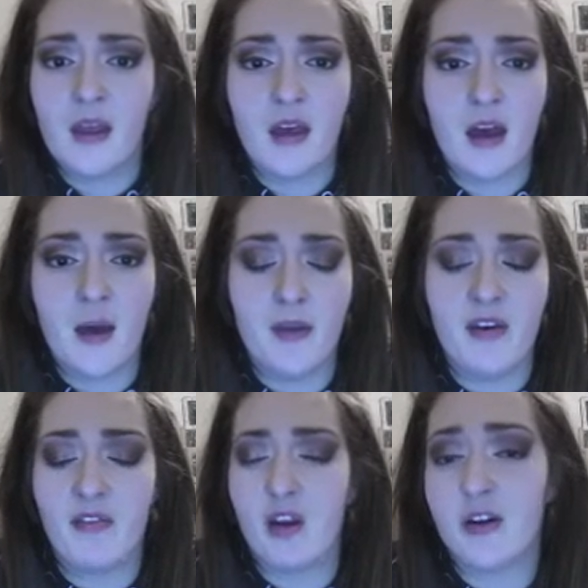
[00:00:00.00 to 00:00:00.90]
If
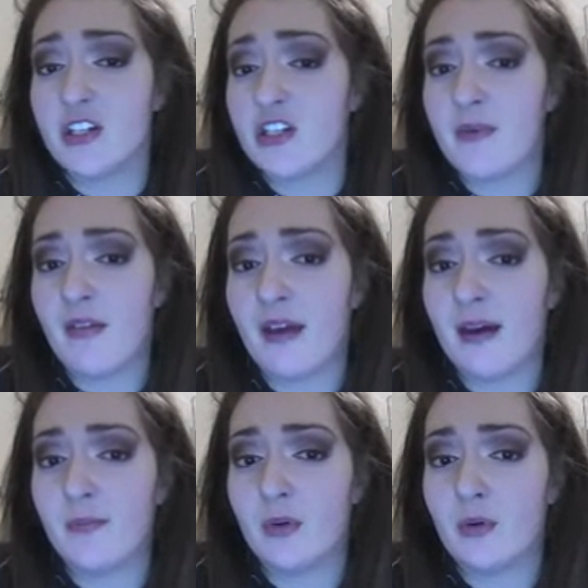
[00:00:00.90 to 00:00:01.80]
you have any questions about
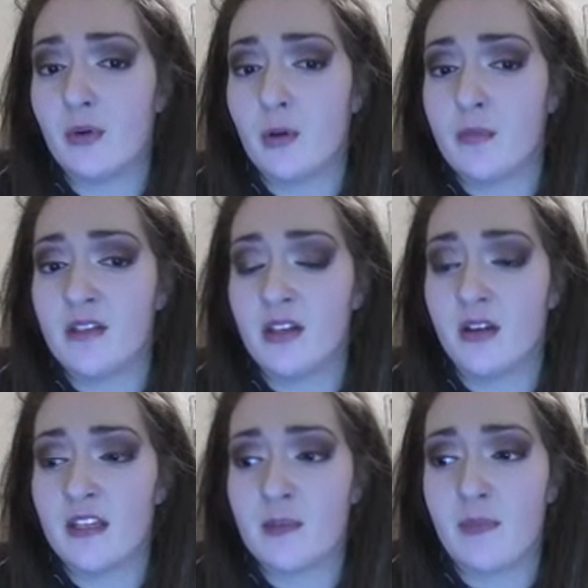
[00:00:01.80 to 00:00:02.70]
that, or you want me to
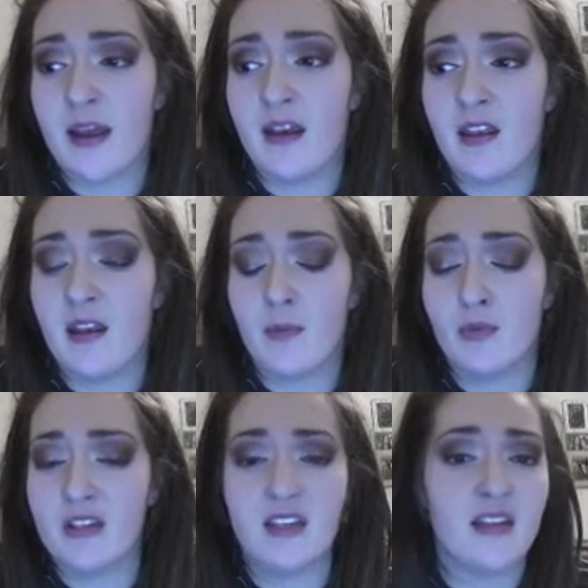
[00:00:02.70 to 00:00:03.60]
explain anything in a bit
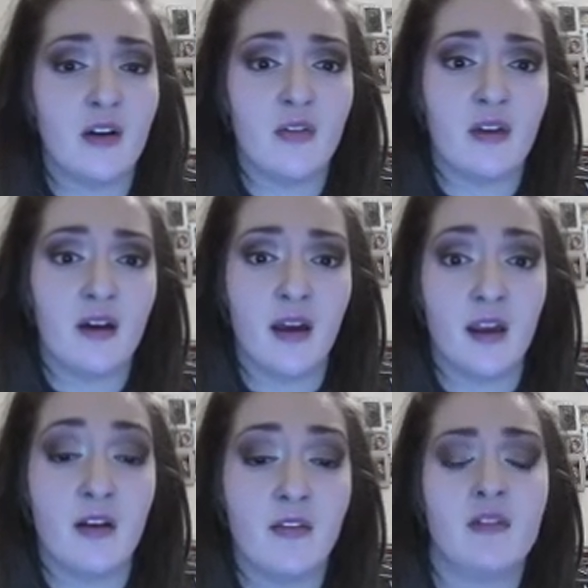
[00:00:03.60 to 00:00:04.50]
more detail that I
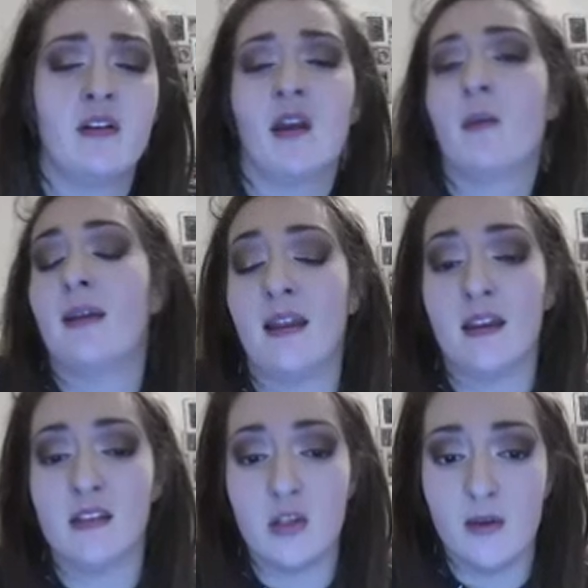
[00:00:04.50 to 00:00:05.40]
covered in the video,
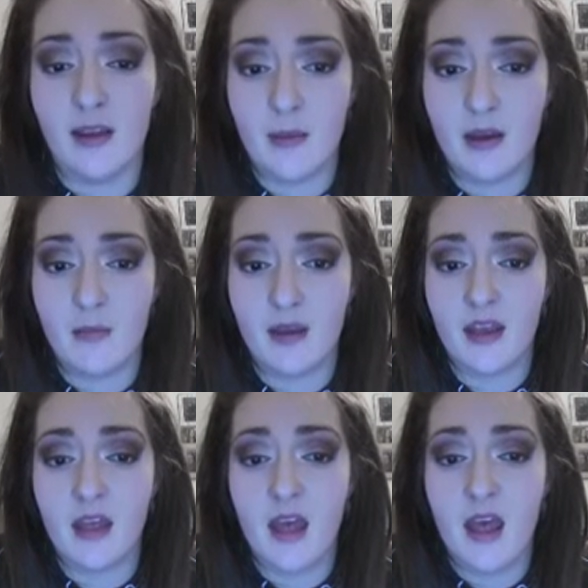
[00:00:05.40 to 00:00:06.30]
please do email
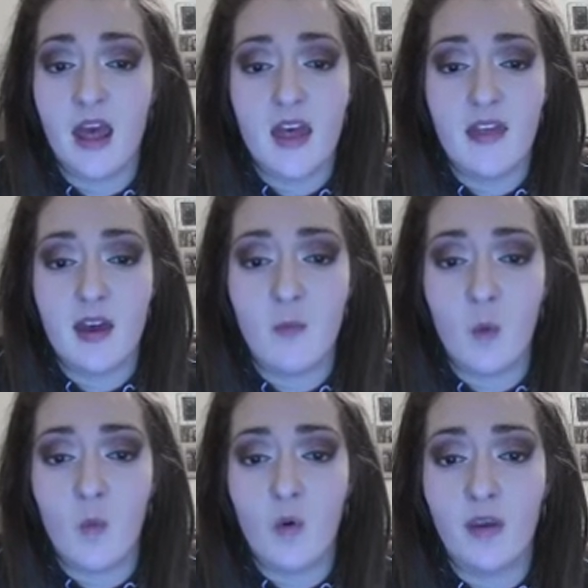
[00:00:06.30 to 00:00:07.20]
me. Then
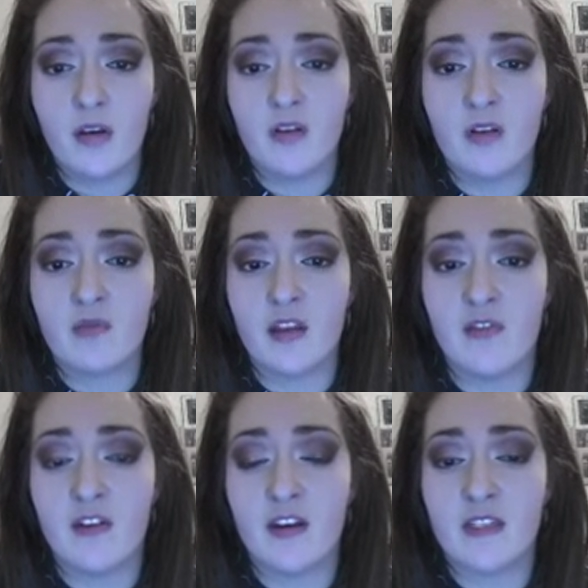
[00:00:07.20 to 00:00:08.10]
what you're going to do is write the
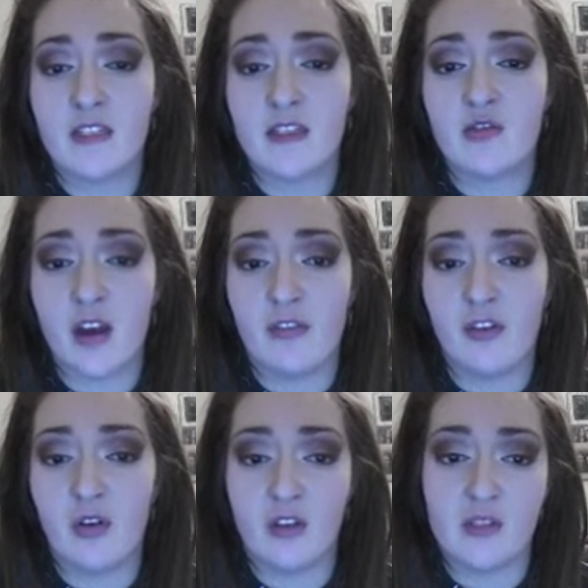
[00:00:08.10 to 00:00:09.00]
first draft
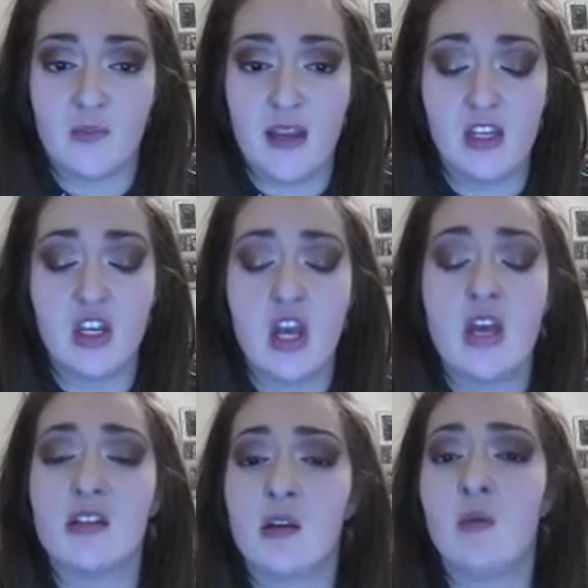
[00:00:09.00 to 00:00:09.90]
of your
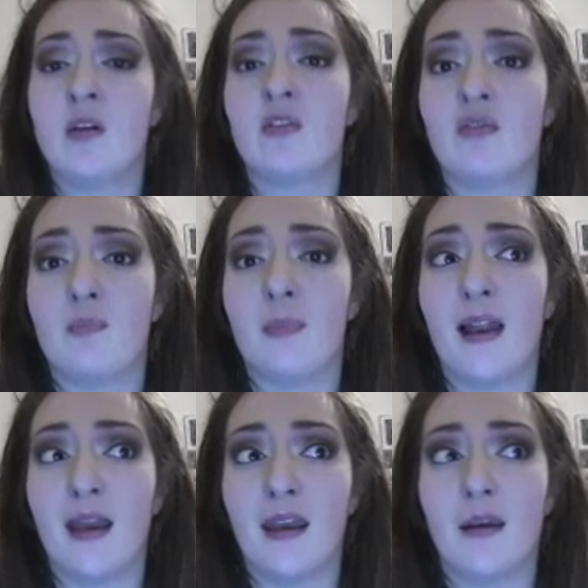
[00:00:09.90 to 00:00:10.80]
speech. So you've done a
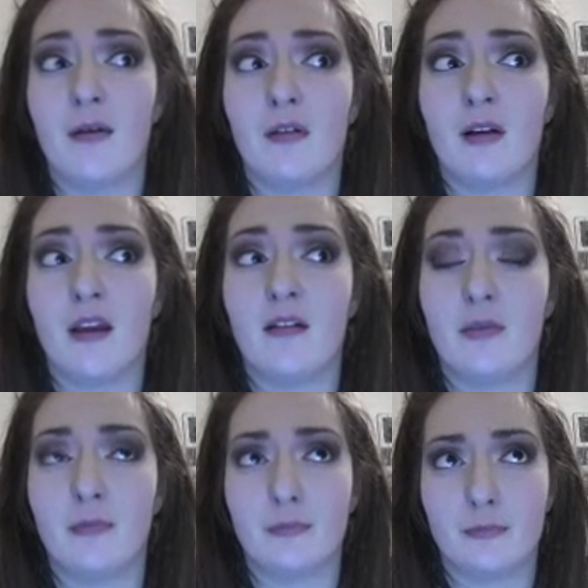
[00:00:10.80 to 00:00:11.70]
planning grid,
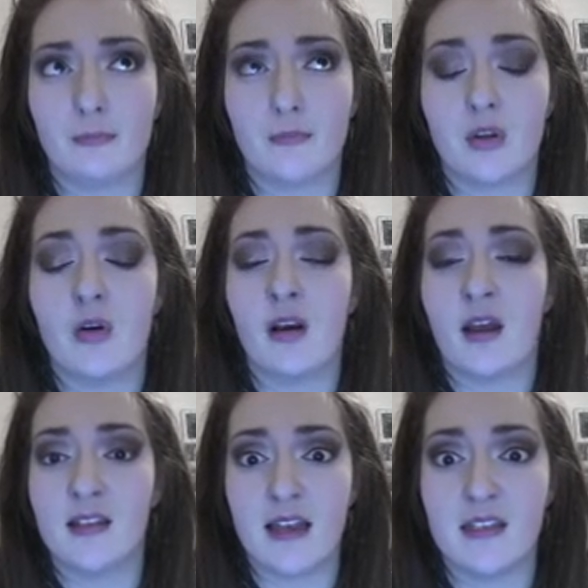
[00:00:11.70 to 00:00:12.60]
not
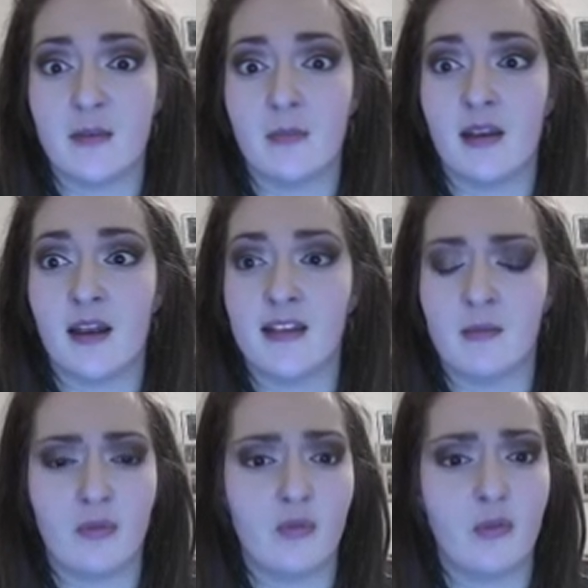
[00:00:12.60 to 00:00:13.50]
last lesson, but the
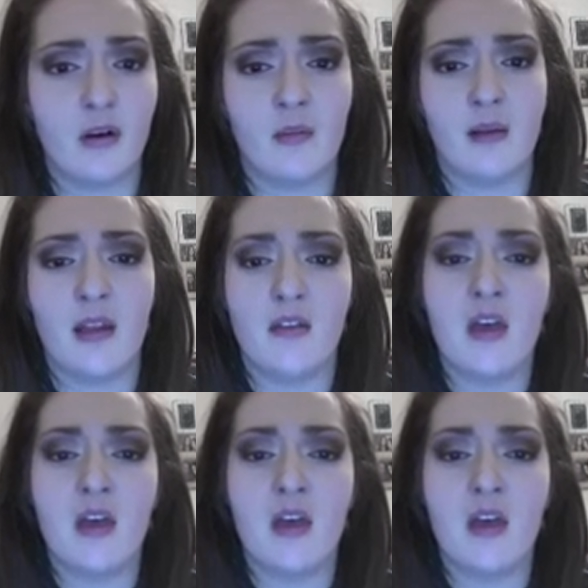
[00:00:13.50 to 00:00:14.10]
lesson before, I do believe,